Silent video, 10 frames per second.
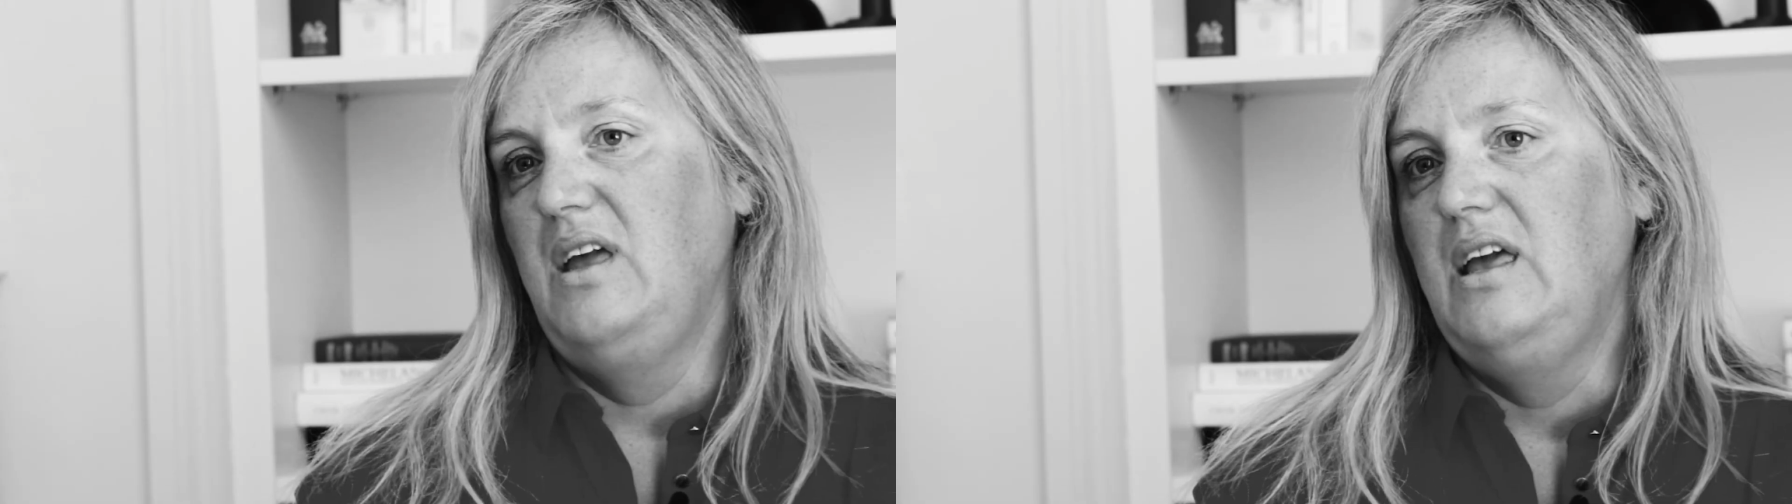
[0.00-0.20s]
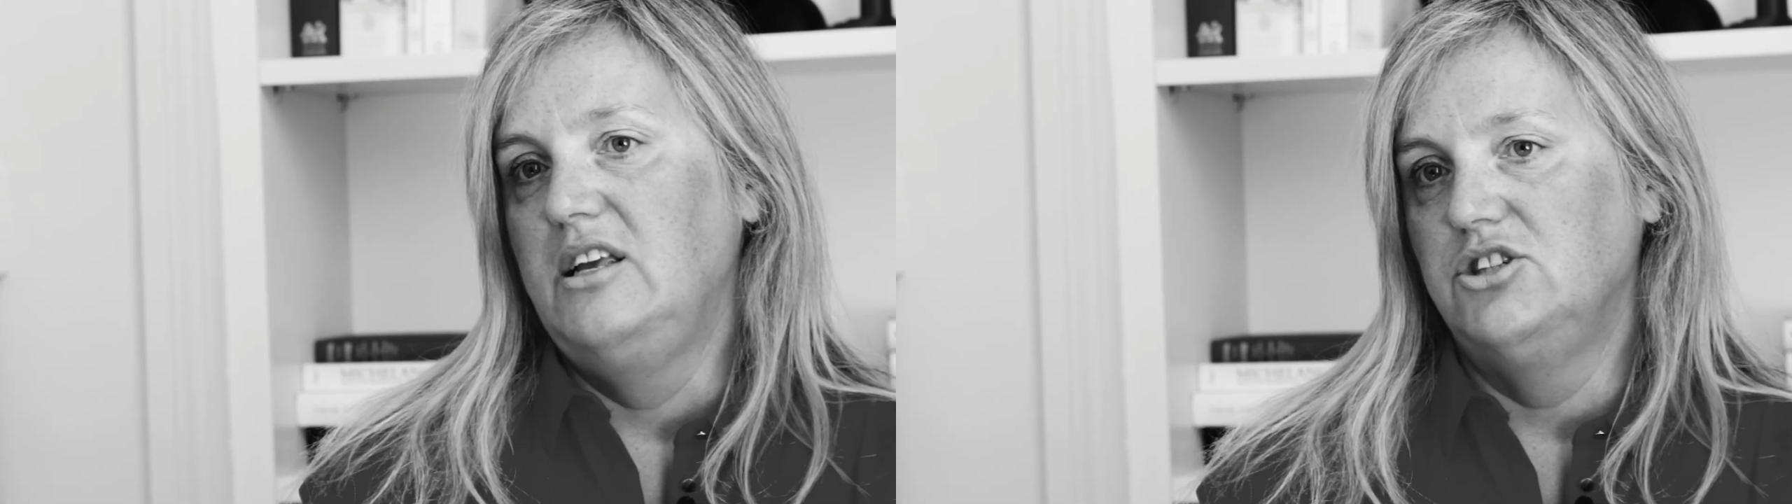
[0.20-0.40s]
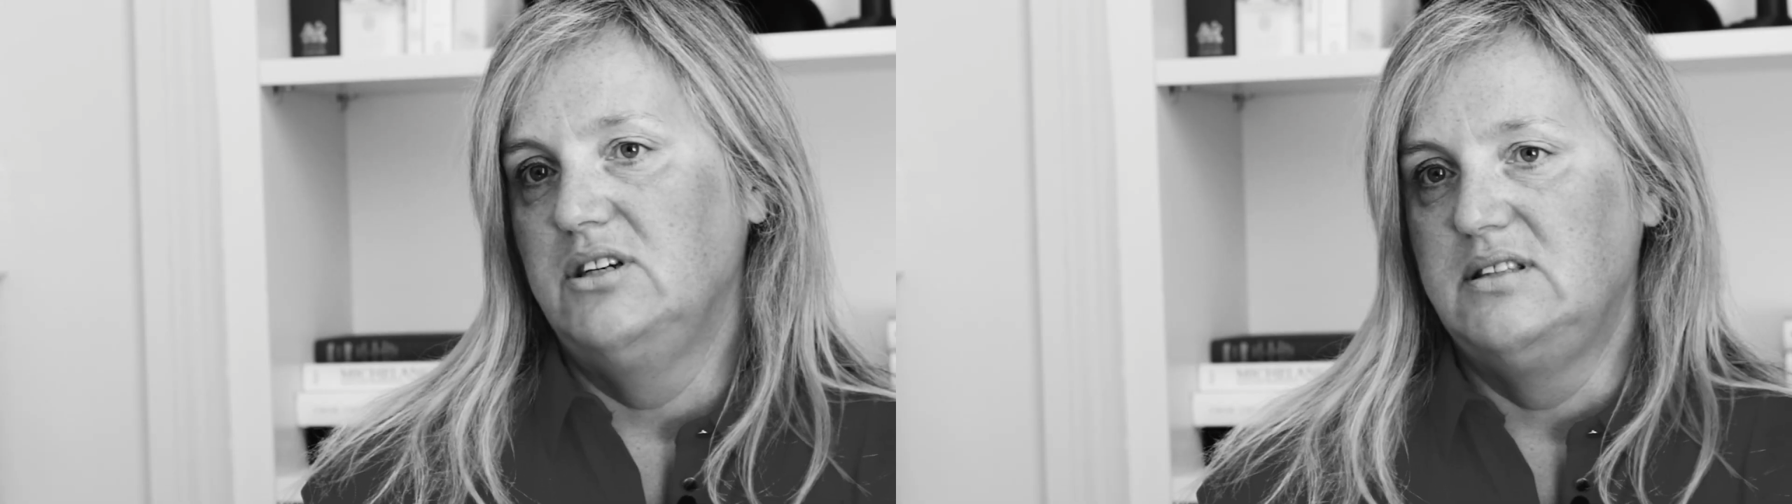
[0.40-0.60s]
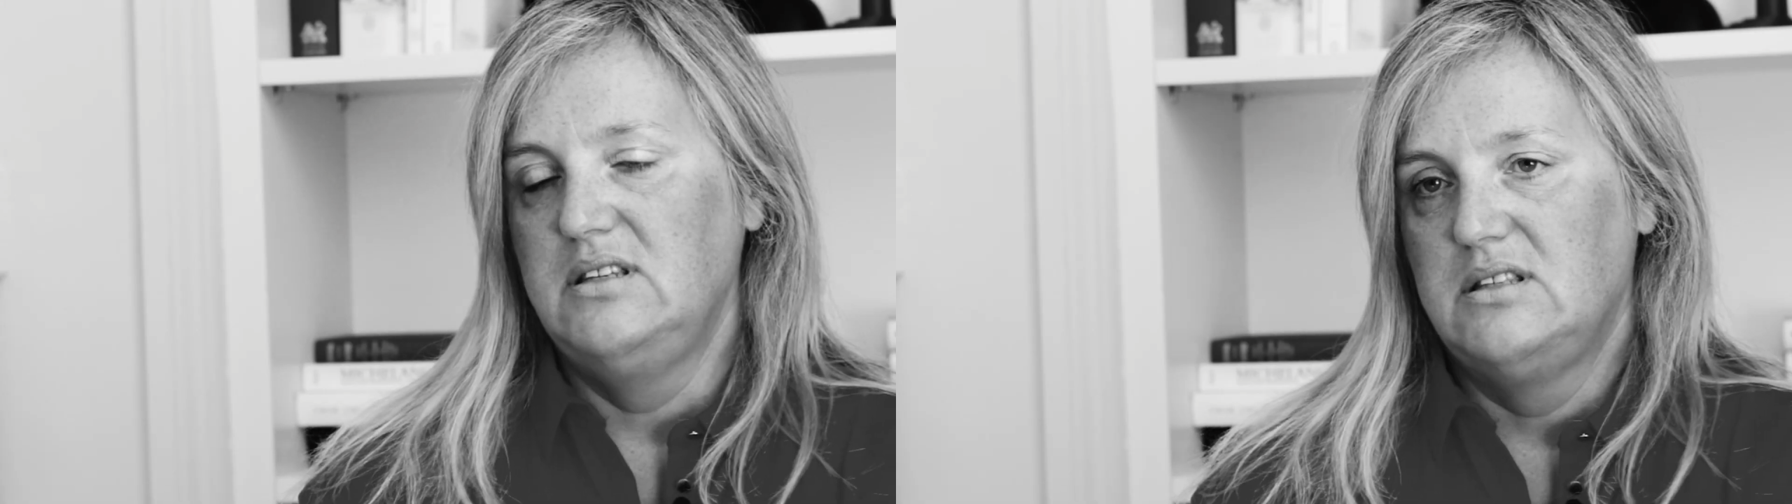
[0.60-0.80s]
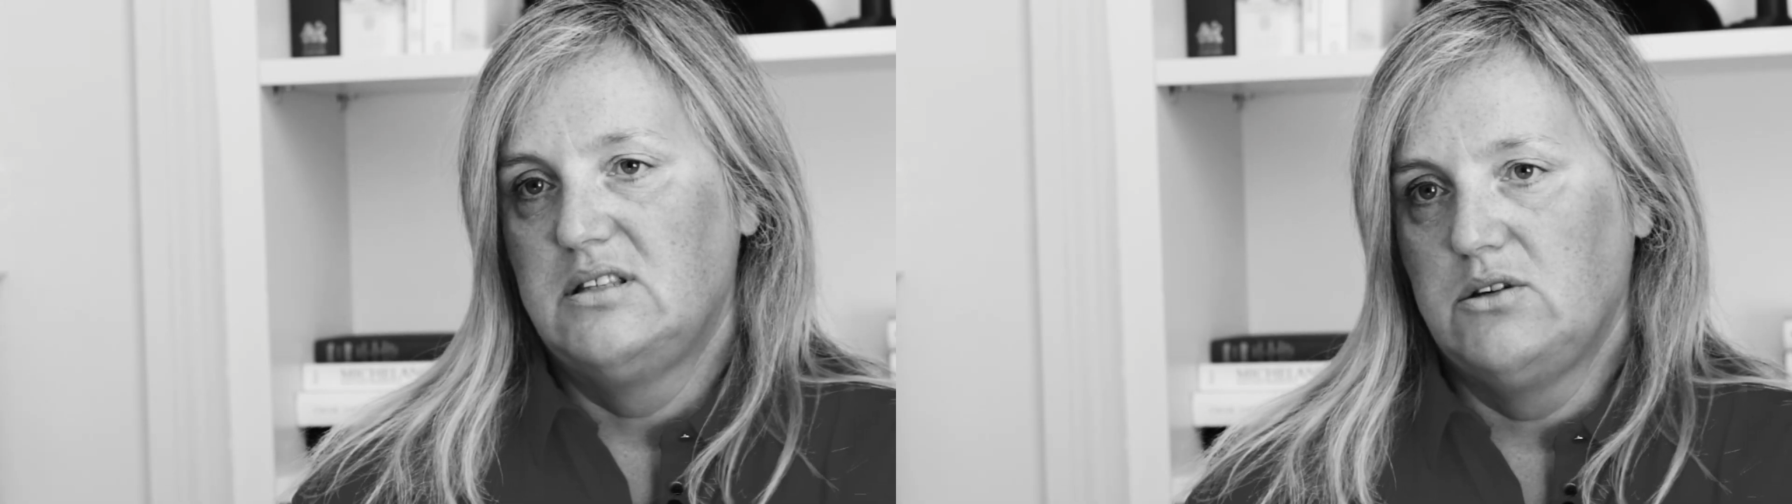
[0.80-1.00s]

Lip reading: itches, it's